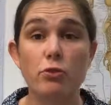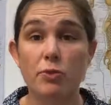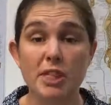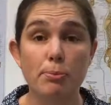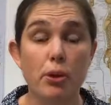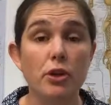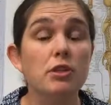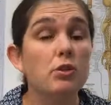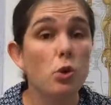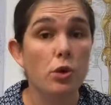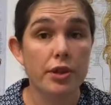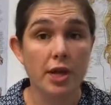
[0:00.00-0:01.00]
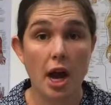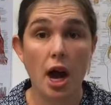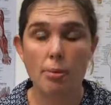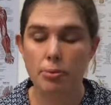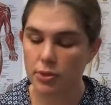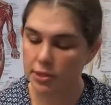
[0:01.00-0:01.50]
the wrist bones or the
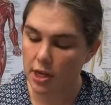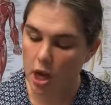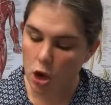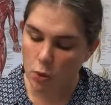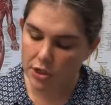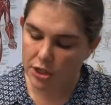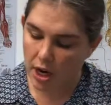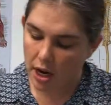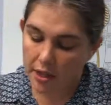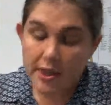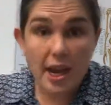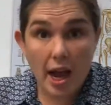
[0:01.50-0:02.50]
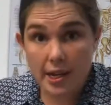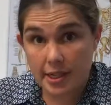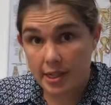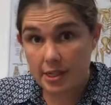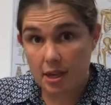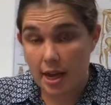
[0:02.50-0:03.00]
carpals, which are the
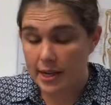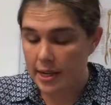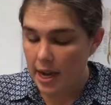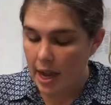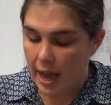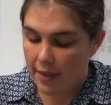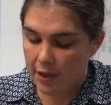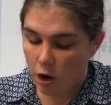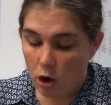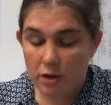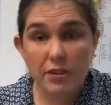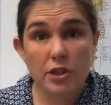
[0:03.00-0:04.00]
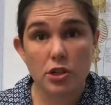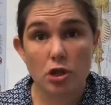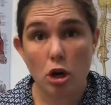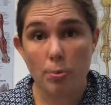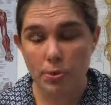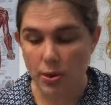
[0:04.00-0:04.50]
underside. And then over the
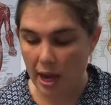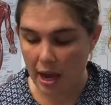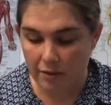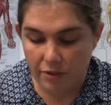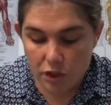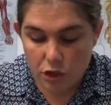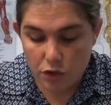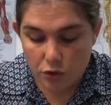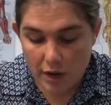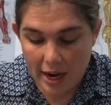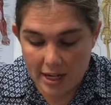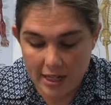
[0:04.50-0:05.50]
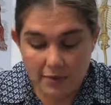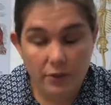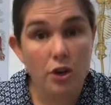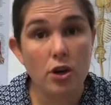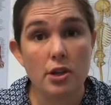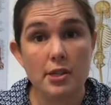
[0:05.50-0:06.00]
top you have the
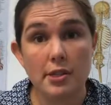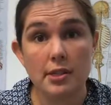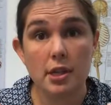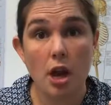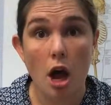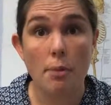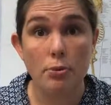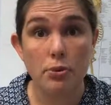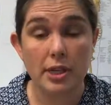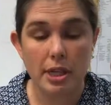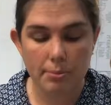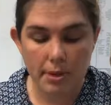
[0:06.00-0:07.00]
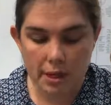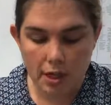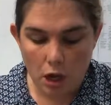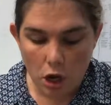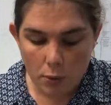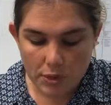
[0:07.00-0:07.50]
transverse carpal ligament,
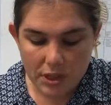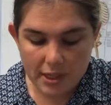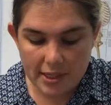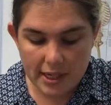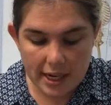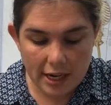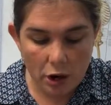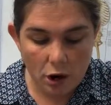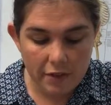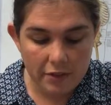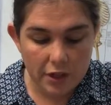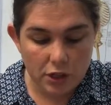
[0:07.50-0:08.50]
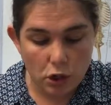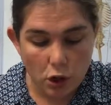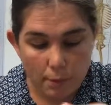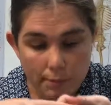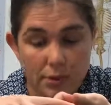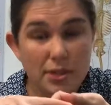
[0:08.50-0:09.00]
which is sitting over the
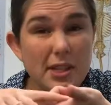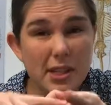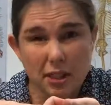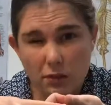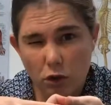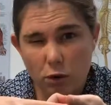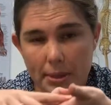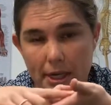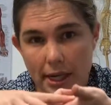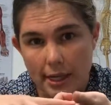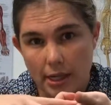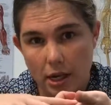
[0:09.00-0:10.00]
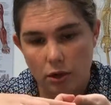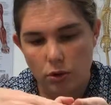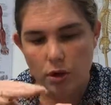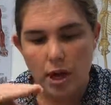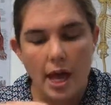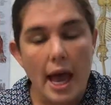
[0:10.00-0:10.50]
top. So this is forming a tunnel,